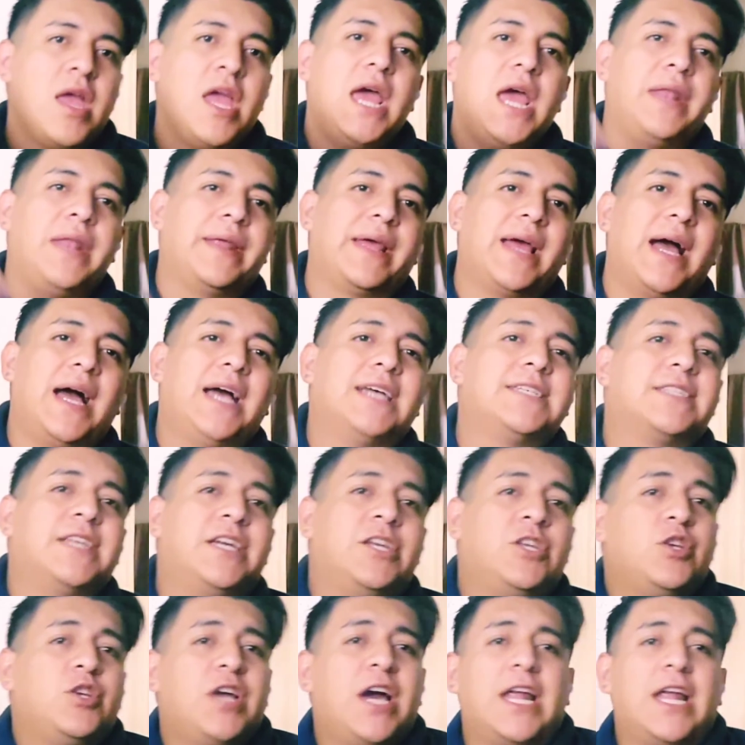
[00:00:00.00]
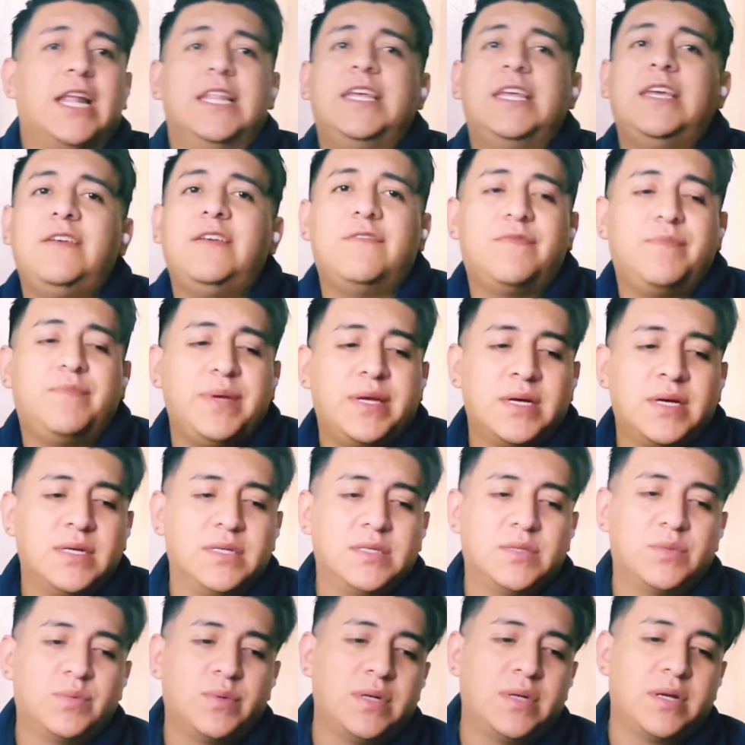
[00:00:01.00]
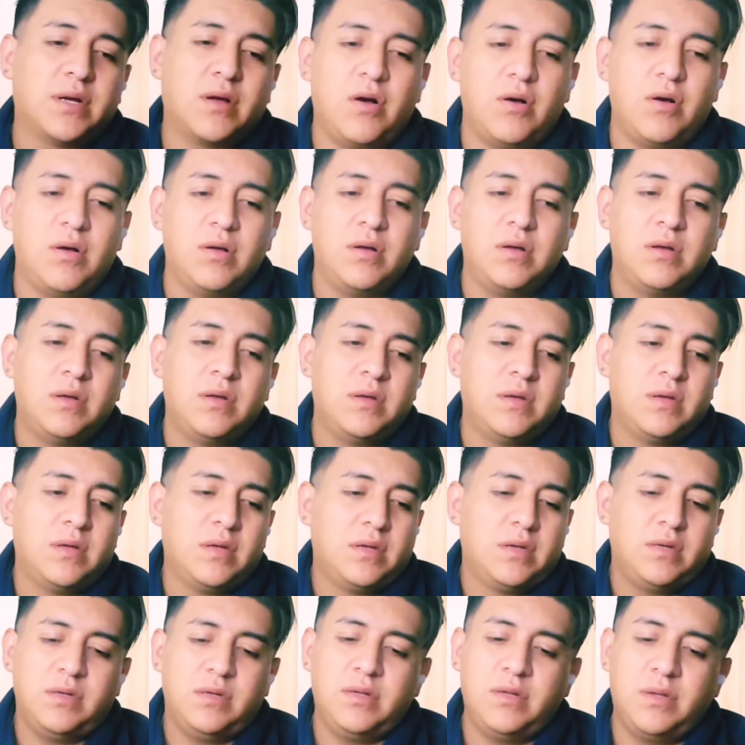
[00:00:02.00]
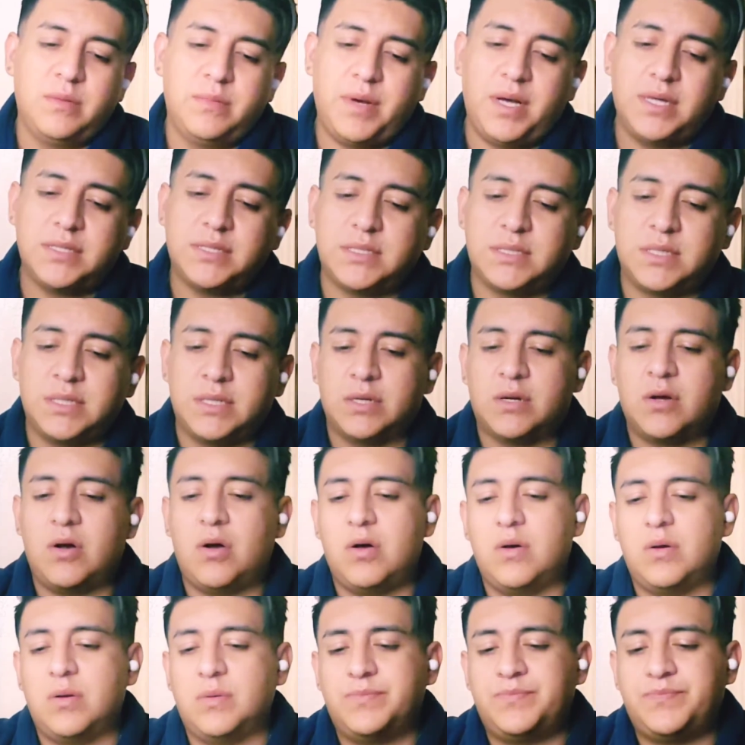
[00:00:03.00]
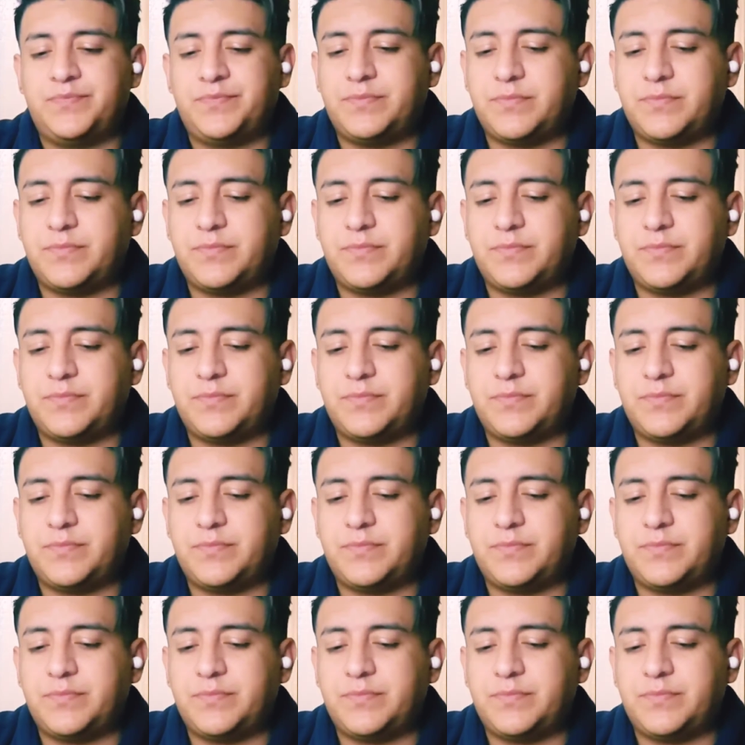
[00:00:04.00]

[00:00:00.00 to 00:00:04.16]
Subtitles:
And the guy's like, you gotta leave because we're gonna call, boss is gonna call